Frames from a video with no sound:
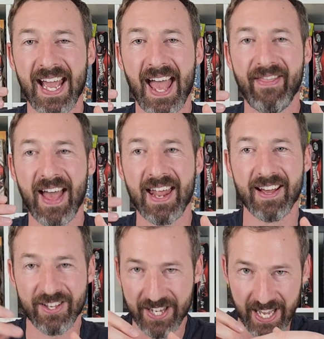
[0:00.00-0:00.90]
And
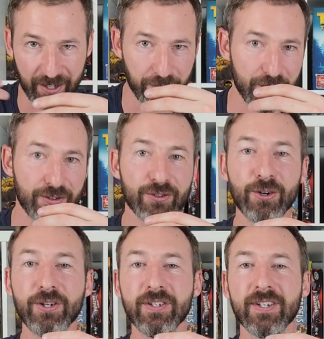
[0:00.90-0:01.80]
then you're getting rid of
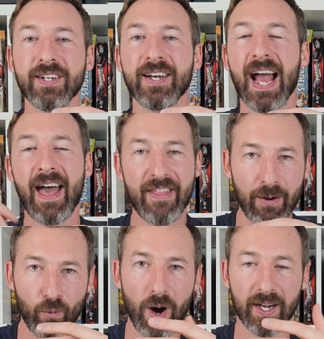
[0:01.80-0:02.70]
2 and
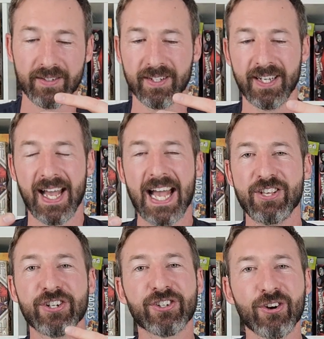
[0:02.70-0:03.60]
then 1.
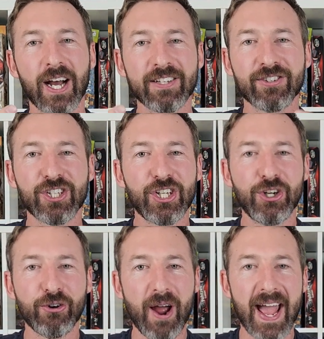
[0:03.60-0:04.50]
And you're trying to
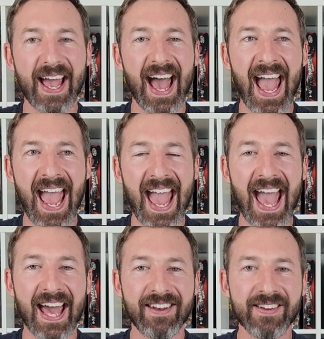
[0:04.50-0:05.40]
curate a
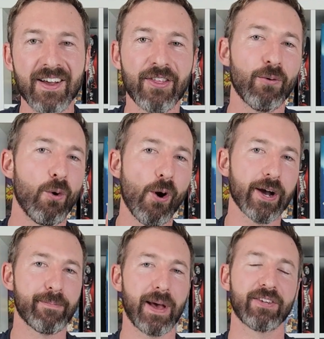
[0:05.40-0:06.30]
hand that will
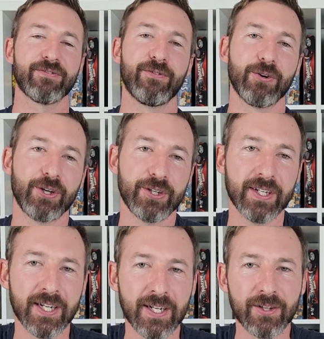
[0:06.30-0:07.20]
work best for you.
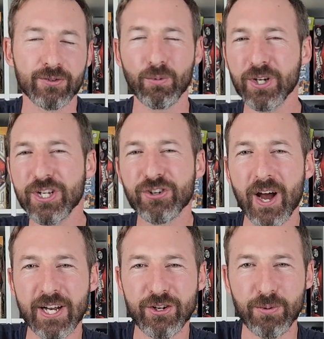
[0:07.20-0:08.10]
So what are you
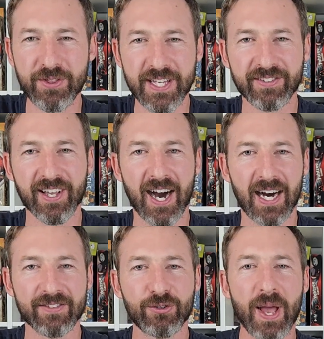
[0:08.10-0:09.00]
trying to do with these
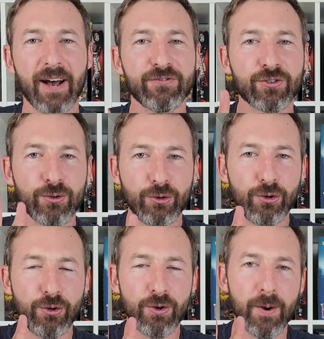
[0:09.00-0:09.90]
cards? You have
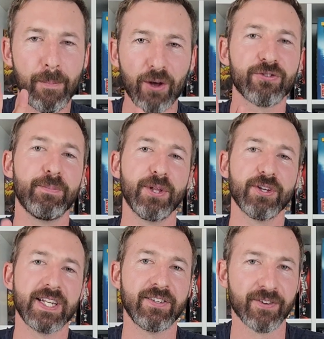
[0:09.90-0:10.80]
2
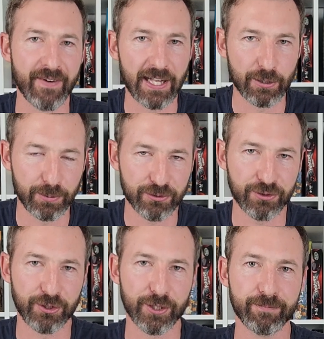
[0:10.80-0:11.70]
possibilities available
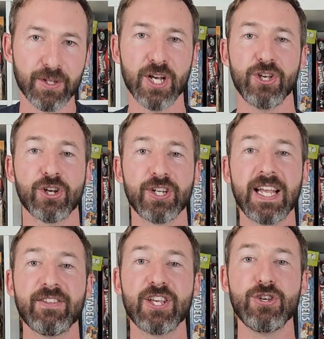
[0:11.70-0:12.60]
to you. You can
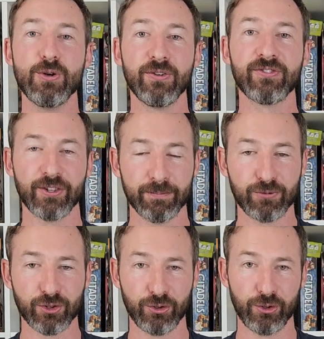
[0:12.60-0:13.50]
either use them
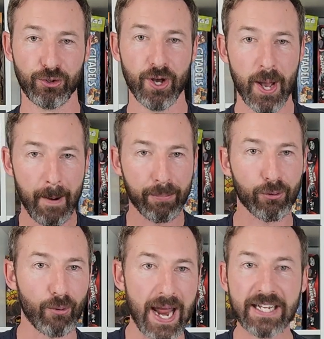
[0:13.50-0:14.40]
to
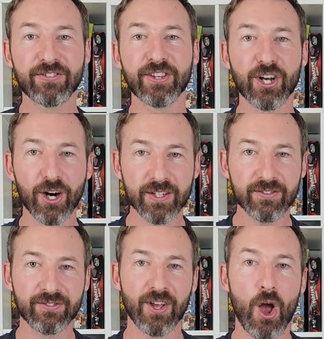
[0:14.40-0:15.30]
pray to the
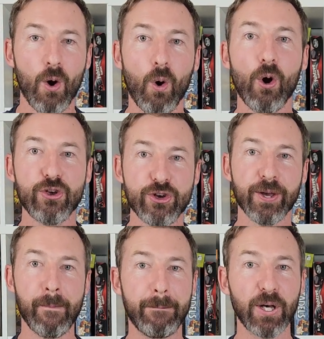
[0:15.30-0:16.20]
gods, or you
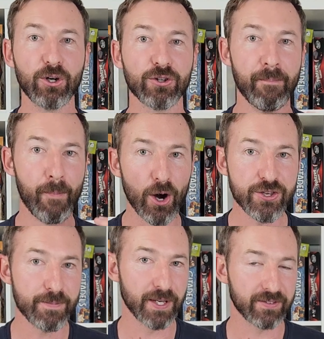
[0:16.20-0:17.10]
can build
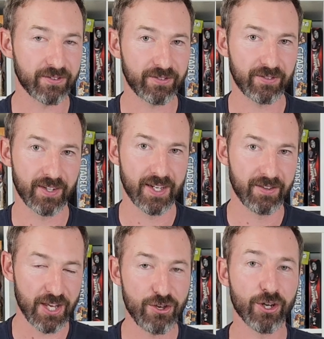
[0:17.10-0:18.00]
monuments
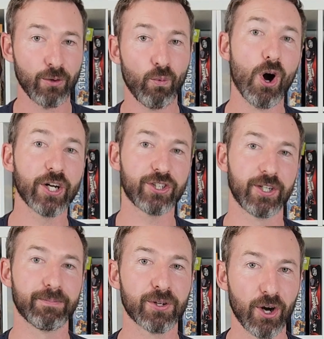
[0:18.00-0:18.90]
that you can
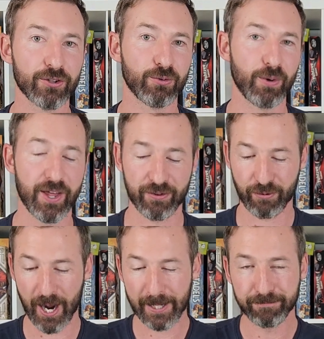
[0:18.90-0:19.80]
worship gods with,
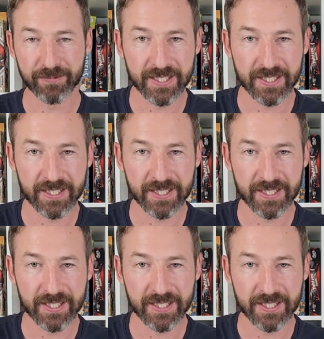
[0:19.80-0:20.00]
right?